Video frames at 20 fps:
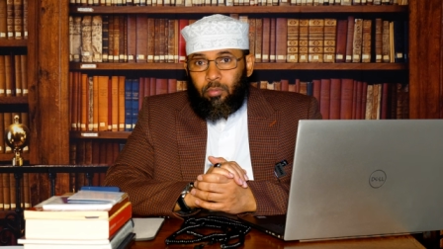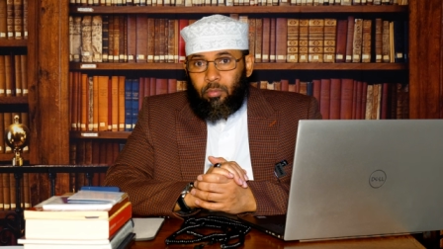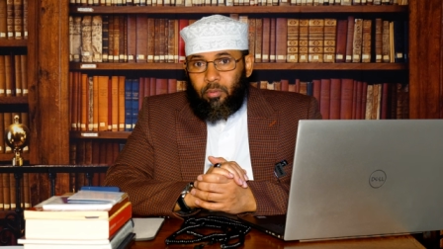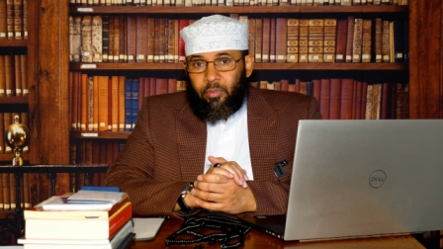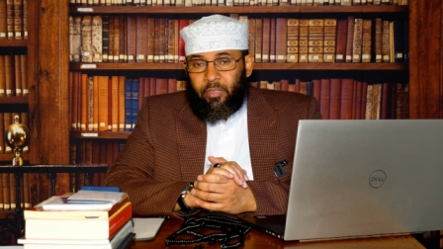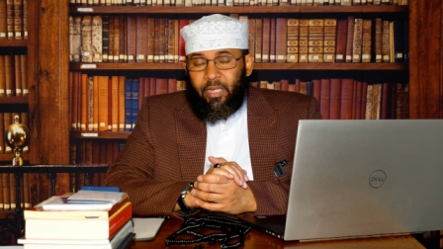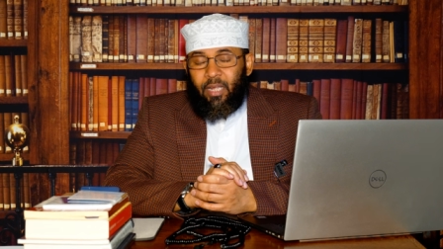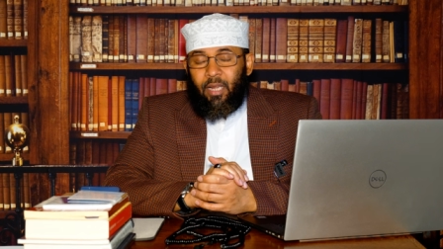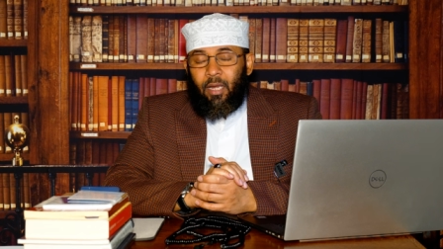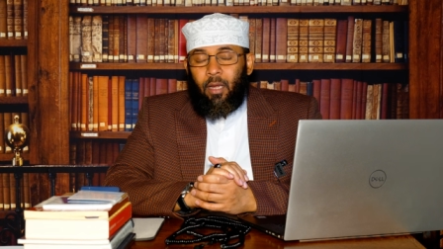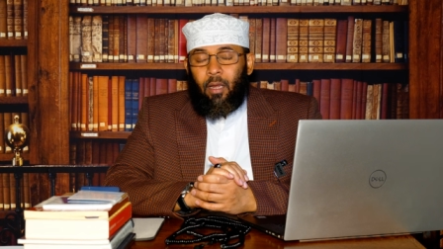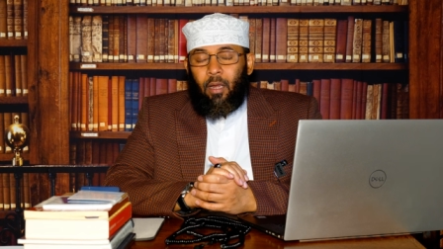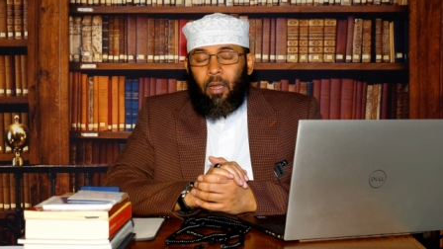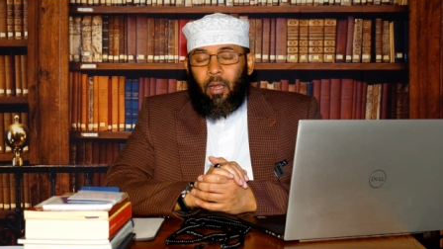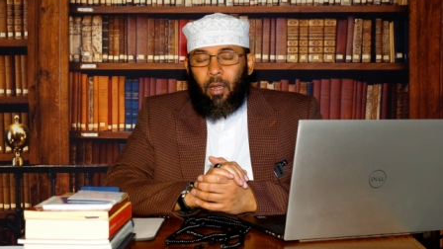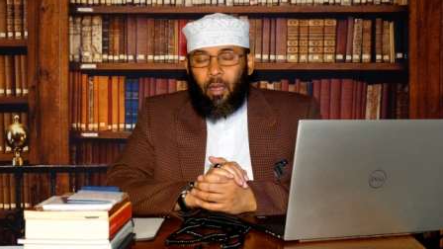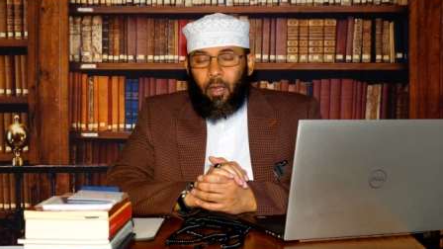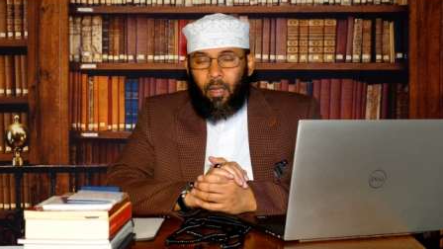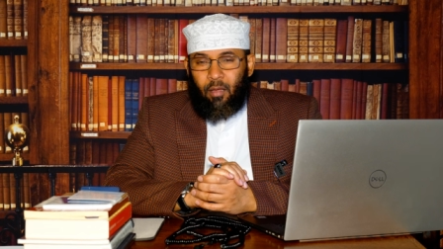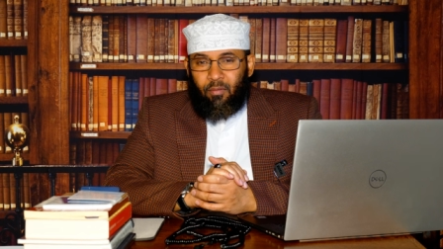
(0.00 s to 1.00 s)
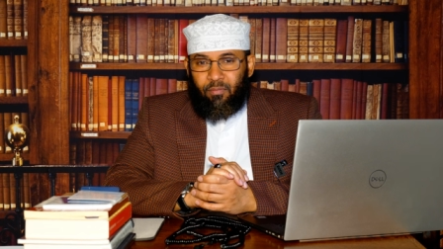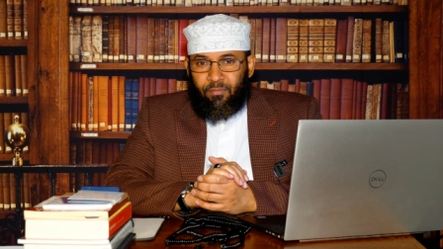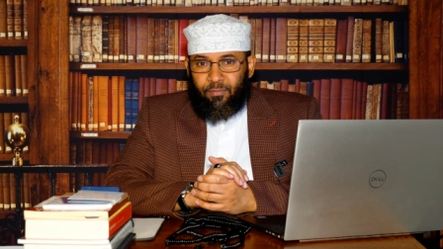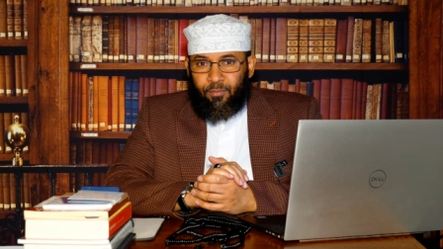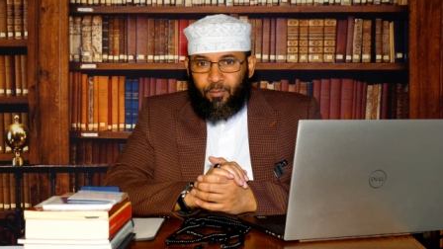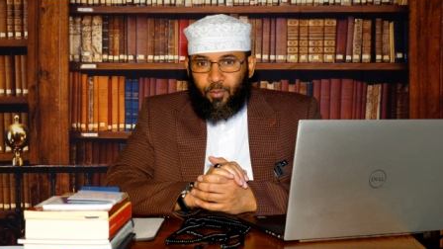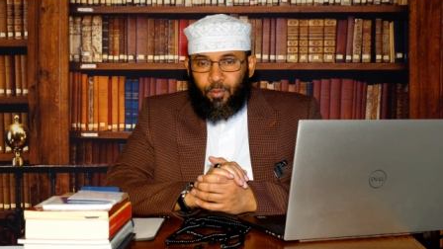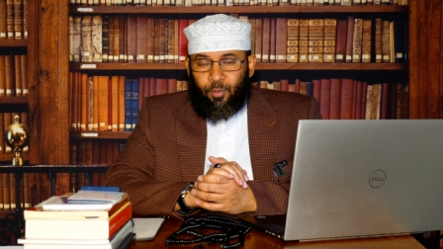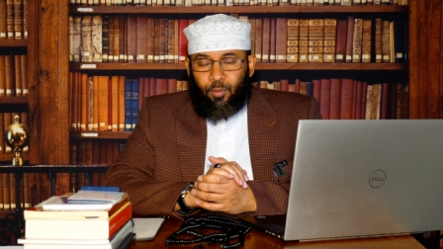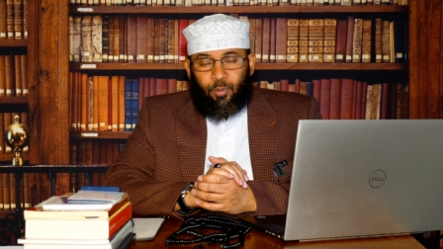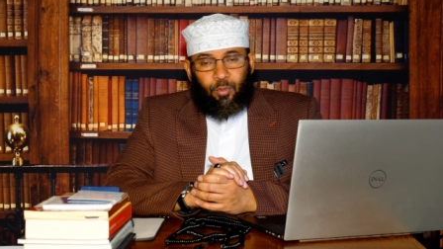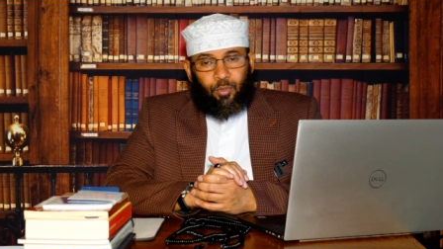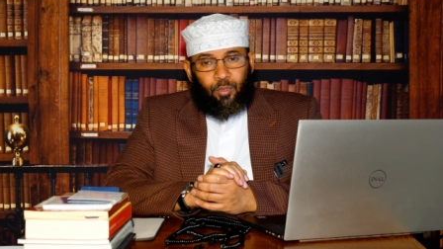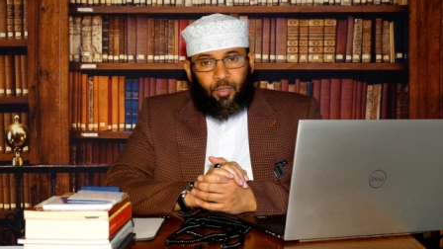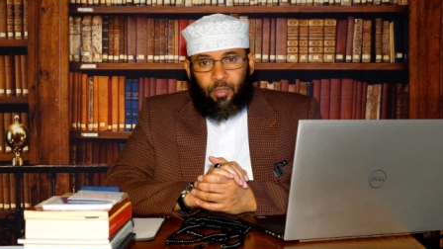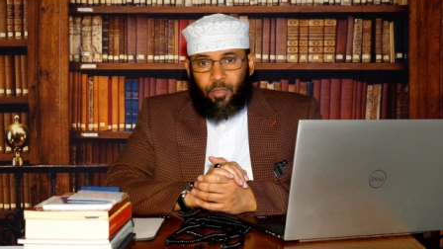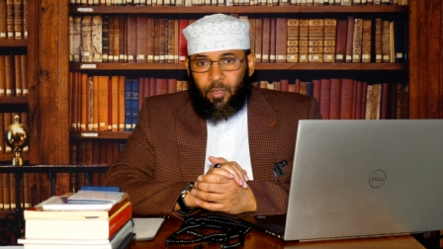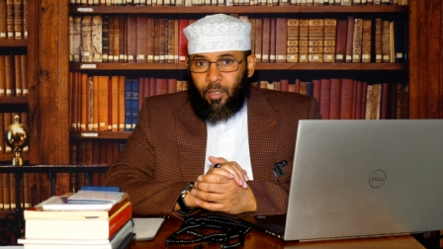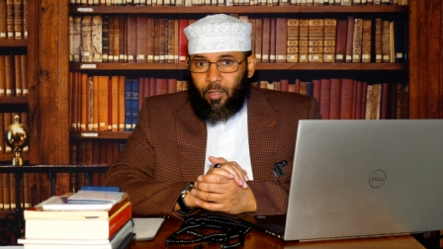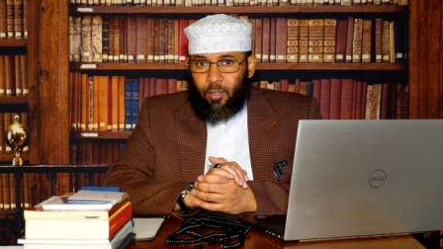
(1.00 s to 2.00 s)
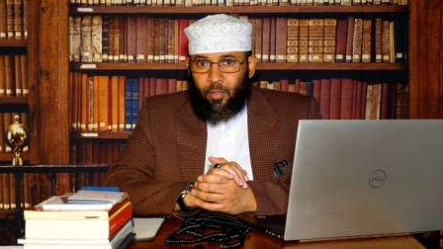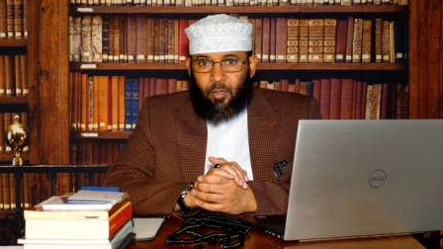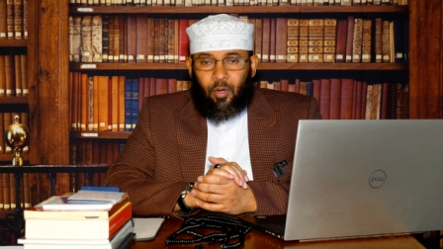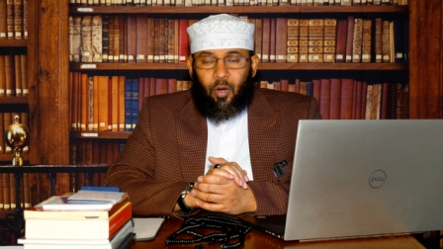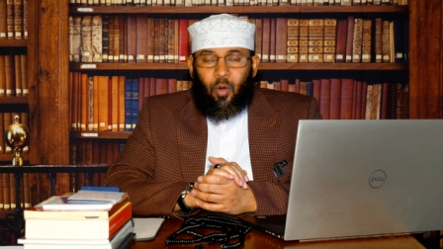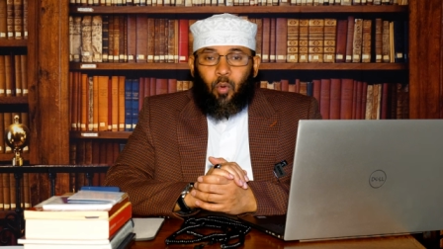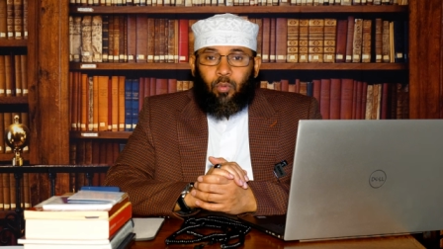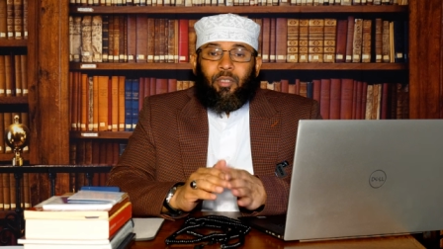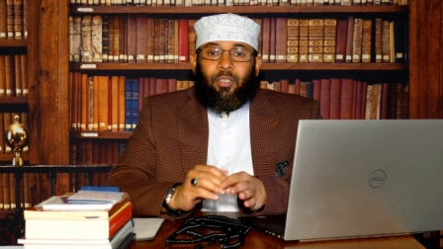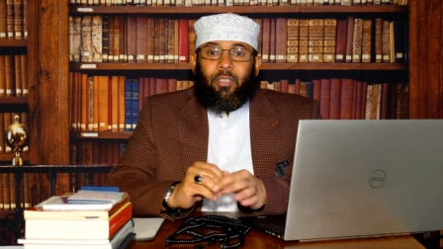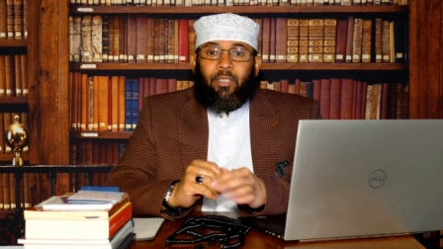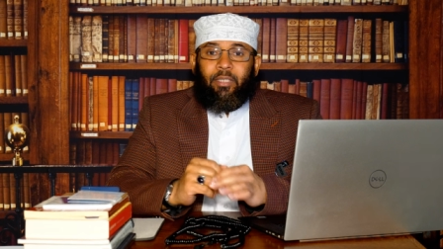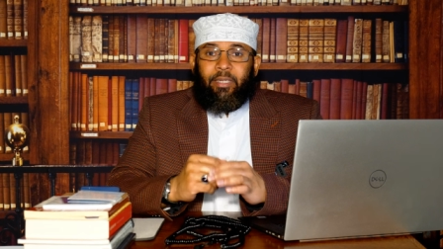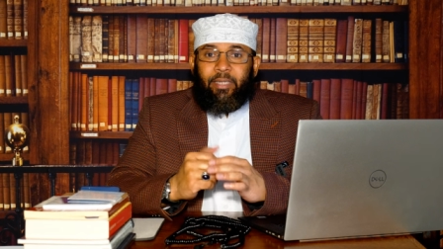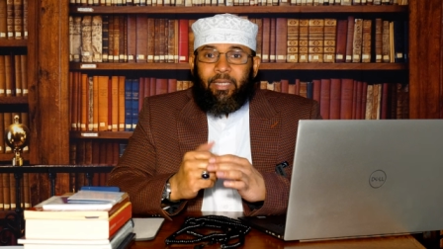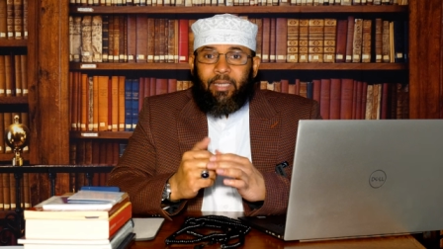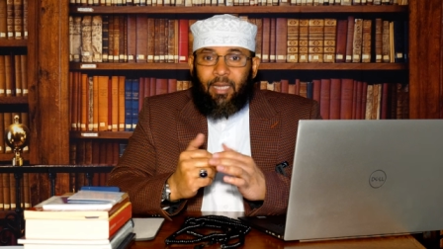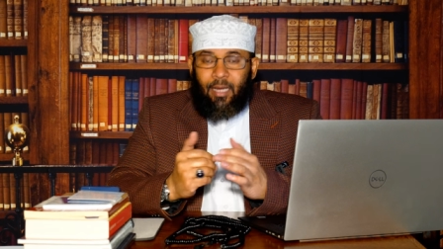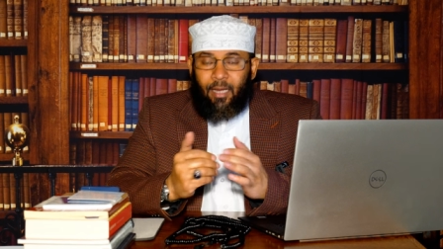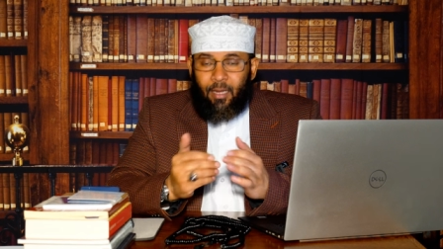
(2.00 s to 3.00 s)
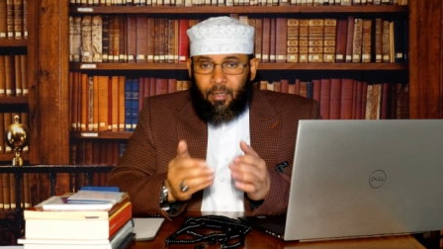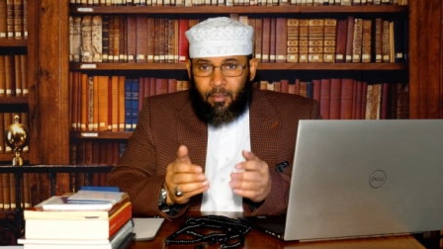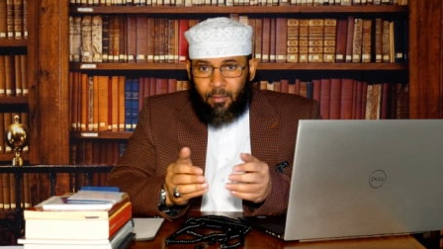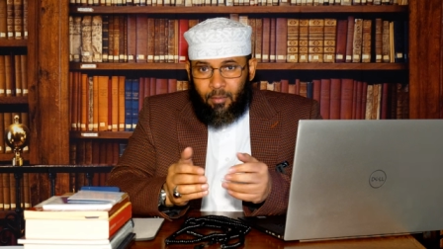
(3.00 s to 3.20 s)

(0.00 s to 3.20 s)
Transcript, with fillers: They love to use the crow in their